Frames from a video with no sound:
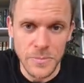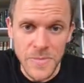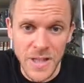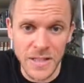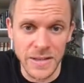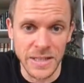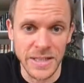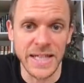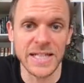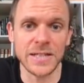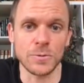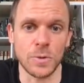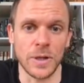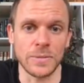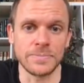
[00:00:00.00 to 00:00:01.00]
the
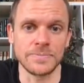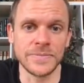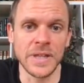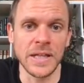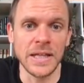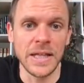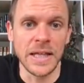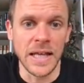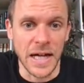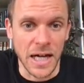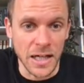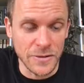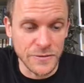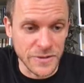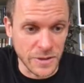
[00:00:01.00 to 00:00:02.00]
next one,
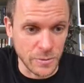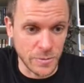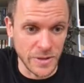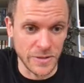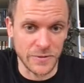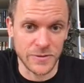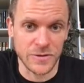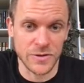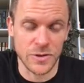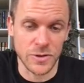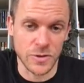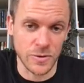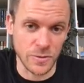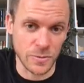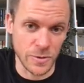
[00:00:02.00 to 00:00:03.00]
after
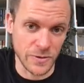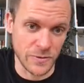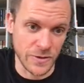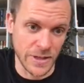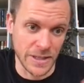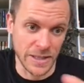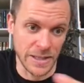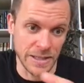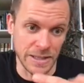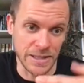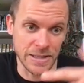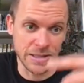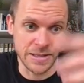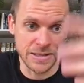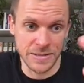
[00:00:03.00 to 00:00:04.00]
we've
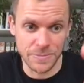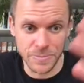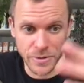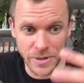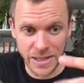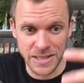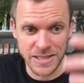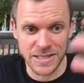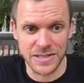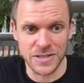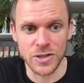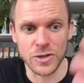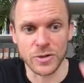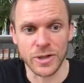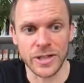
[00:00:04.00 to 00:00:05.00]
practiced the
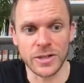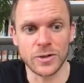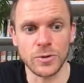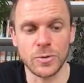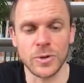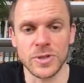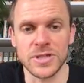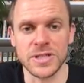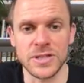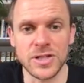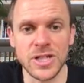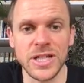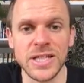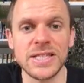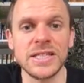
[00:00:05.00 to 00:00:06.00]
strike towards the
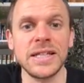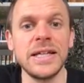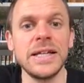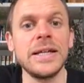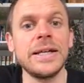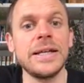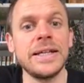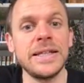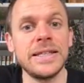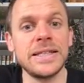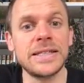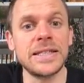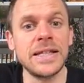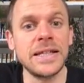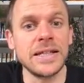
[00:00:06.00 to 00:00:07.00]
chest,
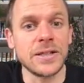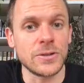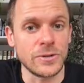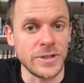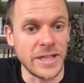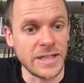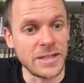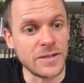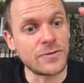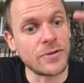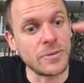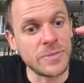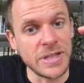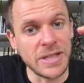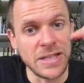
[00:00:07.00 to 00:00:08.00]
is created
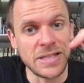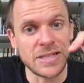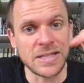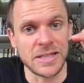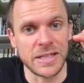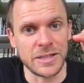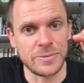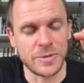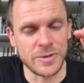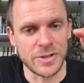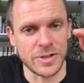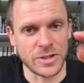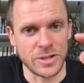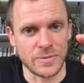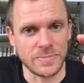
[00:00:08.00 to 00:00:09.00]
from the inside
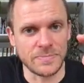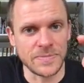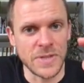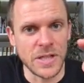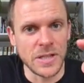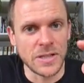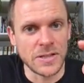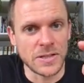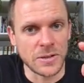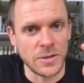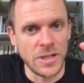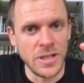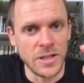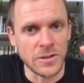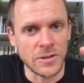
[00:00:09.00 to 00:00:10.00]
position. So
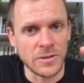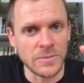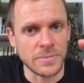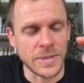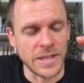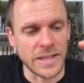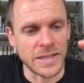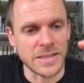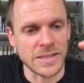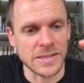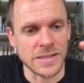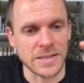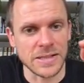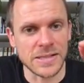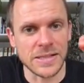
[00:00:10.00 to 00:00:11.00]
here, my
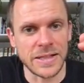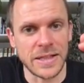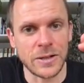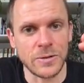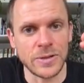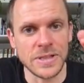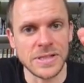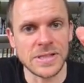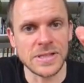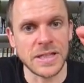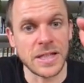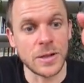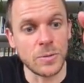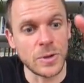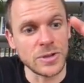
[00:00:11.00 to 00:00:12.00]
exercise now is
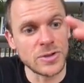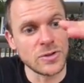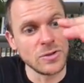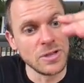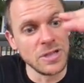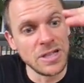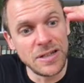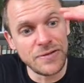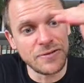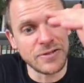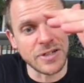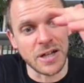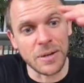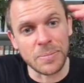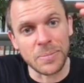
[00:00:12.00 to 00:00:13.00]
that I want to
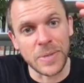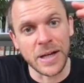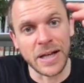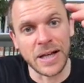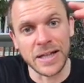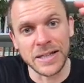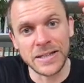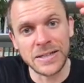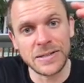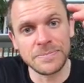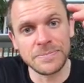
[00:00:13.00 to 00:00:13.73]
lift up my hand.